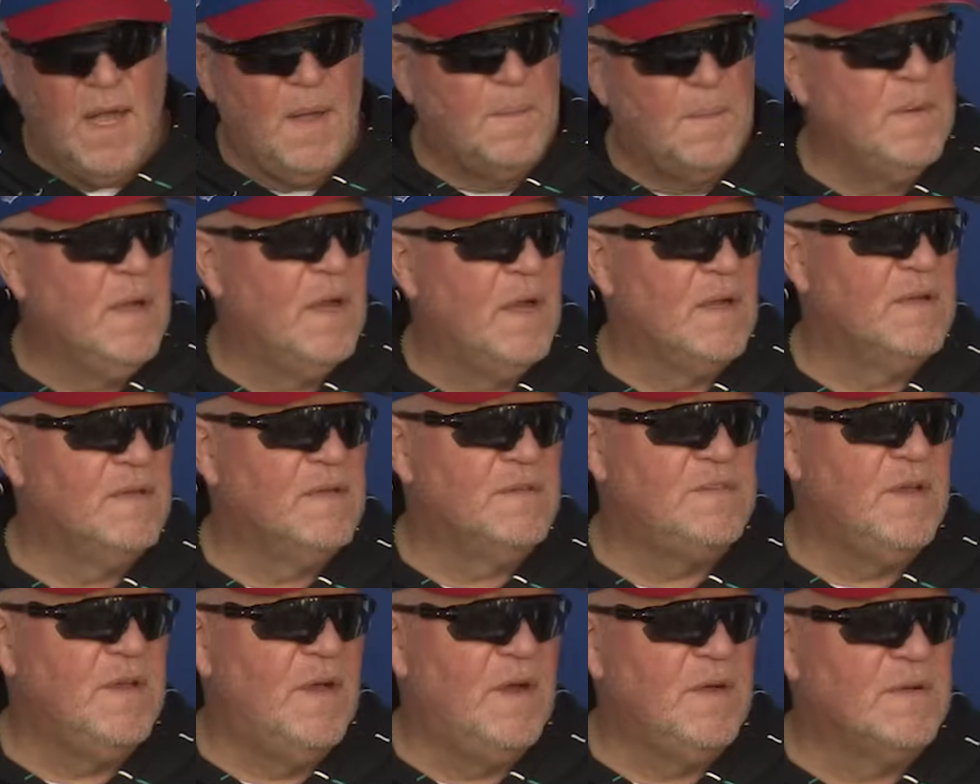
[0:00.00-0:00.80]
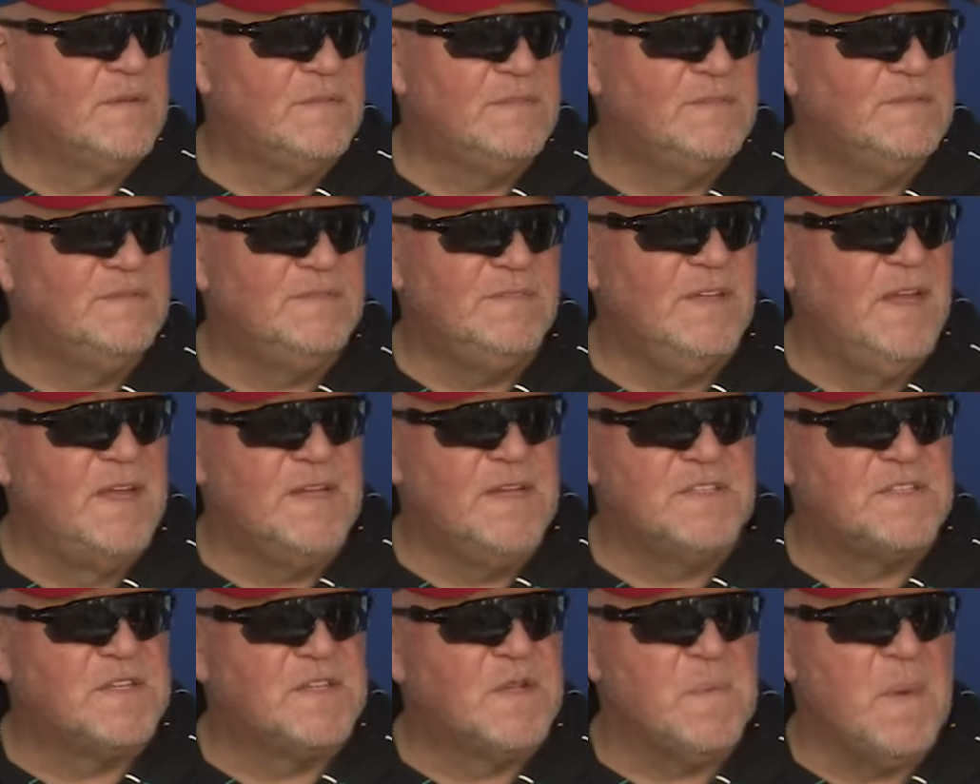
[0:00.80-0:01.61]
I'm not going to talk
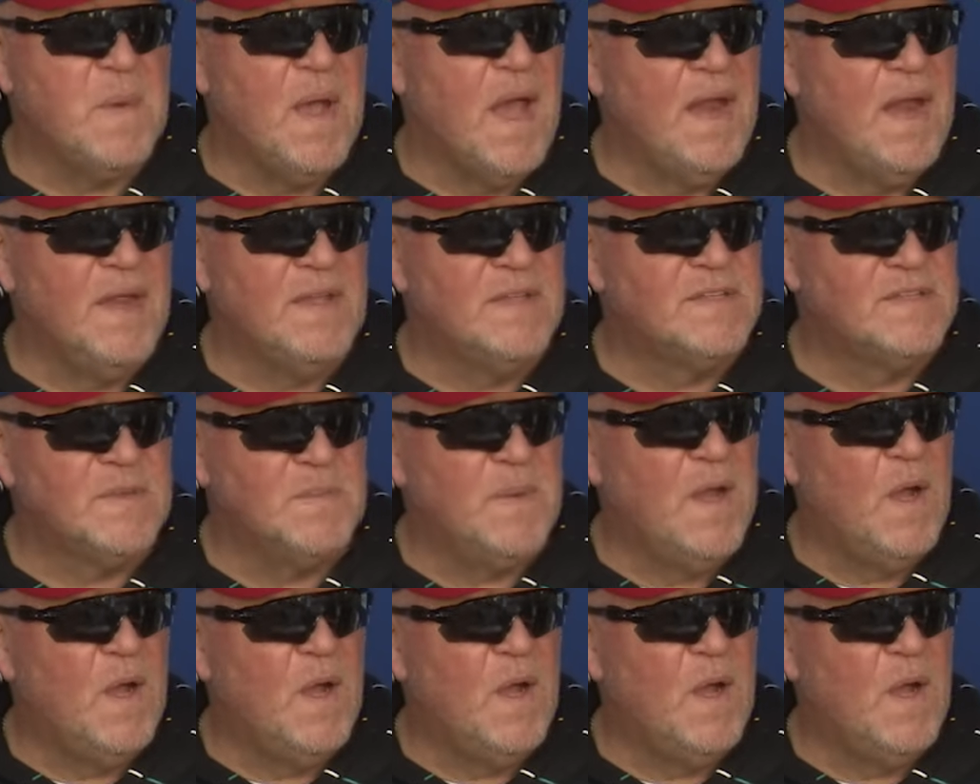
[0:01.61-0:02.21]
any schematics